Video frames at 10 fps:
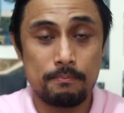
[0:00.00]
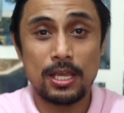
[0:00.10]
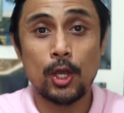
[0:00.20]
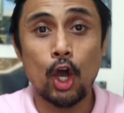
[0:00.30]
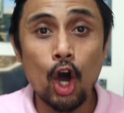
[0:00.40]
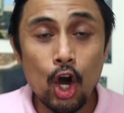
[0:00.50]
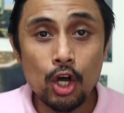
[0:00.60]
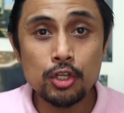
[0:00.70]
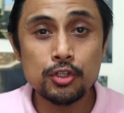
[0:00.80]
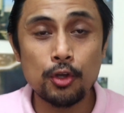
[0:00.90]

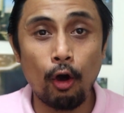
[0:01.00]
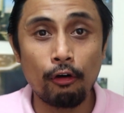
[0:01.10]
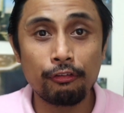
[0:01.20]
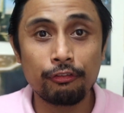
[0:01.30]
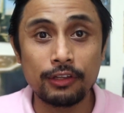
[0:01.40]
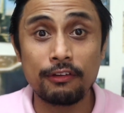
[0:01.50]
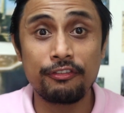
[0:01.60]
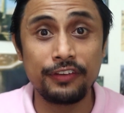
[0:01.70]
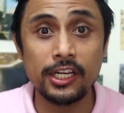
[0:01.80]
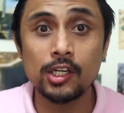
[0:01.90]
Because of the
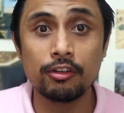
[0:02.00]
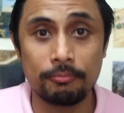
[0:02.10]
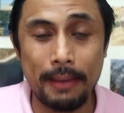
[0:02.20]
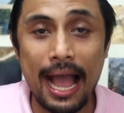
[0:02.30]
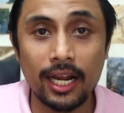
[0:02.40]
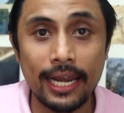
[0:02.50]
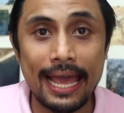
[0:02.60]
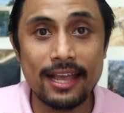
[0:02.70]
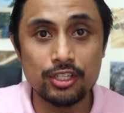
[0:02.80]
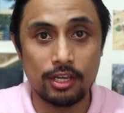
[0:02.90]
fear of
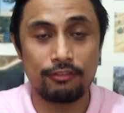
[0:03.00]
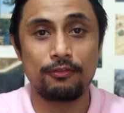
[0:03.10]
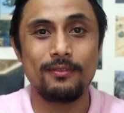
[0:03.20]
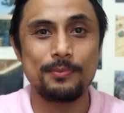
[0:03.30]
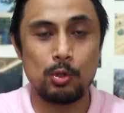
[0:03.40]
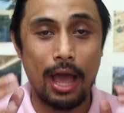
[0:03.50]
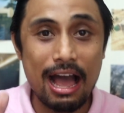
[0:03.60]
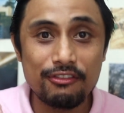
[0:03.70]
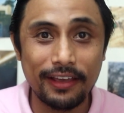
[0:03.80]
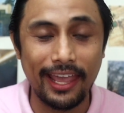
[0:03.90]
backlash, if you
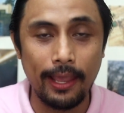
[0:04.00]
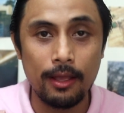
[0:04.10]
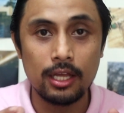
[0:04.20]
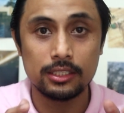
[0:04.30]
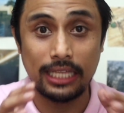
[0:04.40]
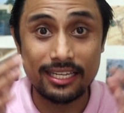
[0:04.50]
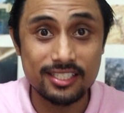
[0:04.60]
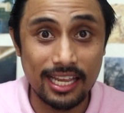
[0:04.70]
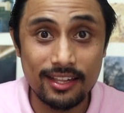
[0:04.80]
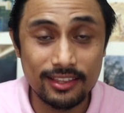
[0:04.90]
have a
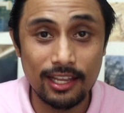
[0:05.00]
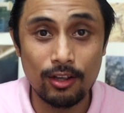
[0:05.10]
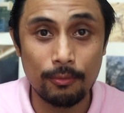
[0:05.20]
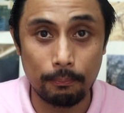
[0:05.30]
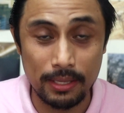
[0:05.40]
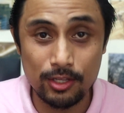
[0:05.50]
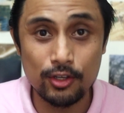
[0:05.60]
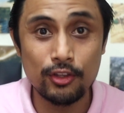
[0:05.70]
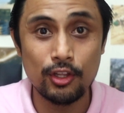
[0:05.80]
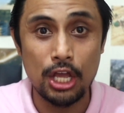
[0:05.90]
dissenting
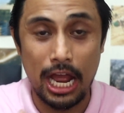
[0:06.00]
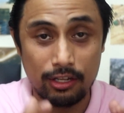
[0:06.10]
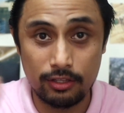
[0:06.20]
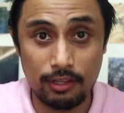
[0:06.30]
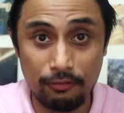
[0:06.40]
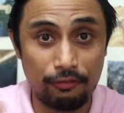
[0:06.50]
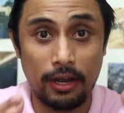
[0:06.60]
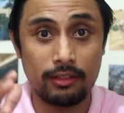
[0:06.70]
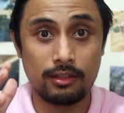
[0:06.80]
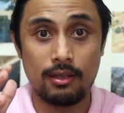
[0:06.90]
opinion, a
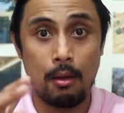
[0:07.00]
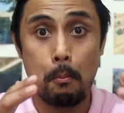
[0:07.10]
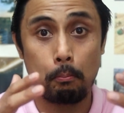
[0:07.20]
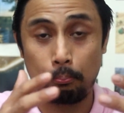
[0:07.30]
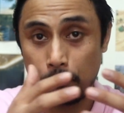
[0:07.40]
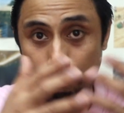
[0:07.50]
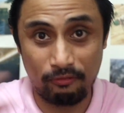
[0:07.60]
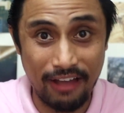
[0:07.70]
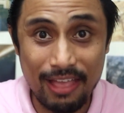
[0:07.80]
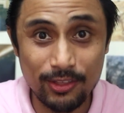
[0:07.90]
different
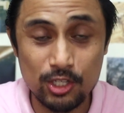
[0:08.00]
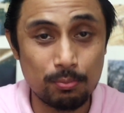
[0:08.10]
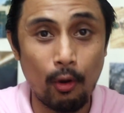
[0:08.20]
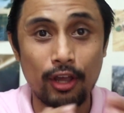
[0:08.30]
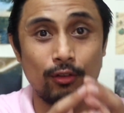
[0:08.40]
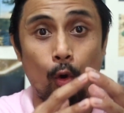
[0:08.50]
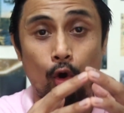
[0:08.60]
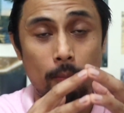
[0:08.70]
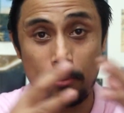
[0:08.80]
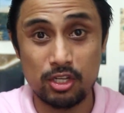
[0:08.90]
vantage point
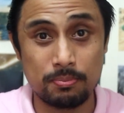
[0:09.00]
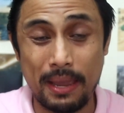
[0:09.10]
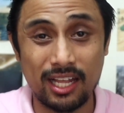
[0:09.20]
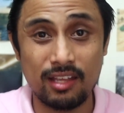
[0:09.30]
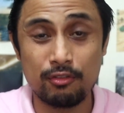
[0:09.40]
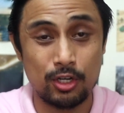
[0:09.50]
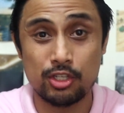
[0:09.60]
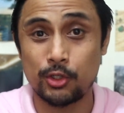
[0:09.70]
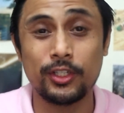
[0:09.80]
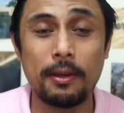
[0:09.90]
or perspective on a
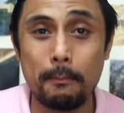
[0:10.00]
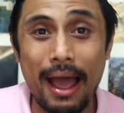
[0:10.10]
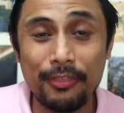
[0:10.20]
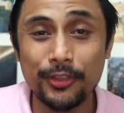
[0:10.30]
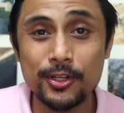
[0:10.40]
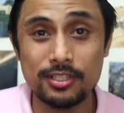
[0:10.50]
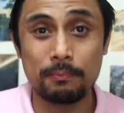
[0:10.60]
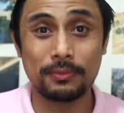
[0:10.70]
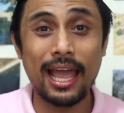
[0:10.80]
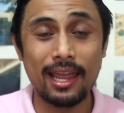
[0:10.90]
certain matter,
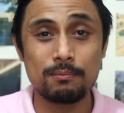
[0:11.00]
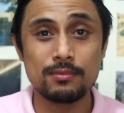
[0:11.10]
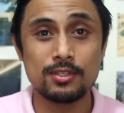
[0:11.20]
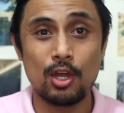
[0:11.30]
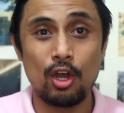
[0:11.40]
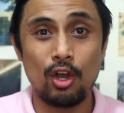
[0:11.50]
sometimes